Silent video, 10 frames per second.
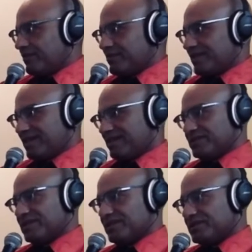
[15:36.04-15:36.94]
through the
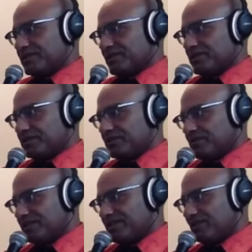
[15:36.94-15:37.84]
town's outskirts
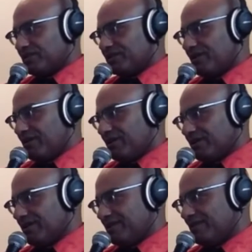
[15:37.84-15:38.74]
when several tall,
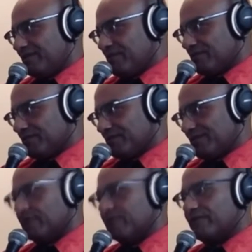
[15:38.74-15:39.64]
gleaming forms
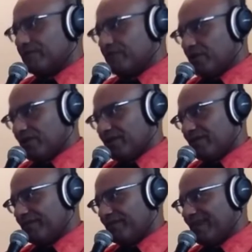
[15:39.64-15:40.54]
appeared from nowhere
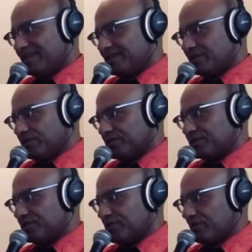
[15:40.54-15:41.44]
and began to close a
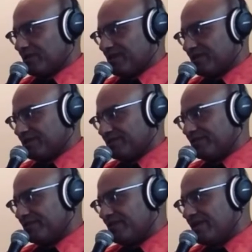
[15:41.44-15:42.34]
circle around him.
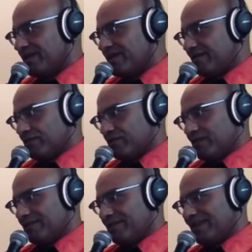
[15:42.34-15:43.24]
For
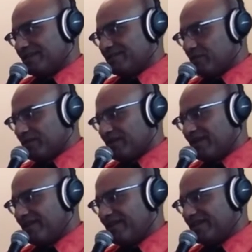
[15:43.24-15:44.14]
one panicked moment,
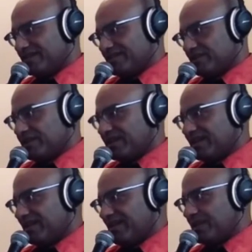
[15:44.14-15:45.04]
he considered
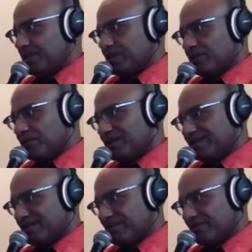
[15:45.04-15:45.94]
gunning the engine and
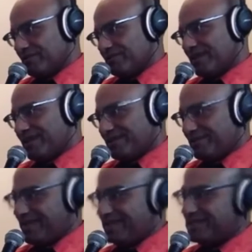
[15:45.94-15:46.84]
racing through the
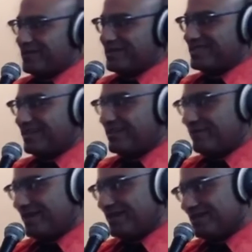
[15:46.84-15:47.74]
pedestrians and other
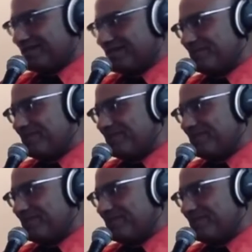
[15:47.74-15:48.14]
vehicles.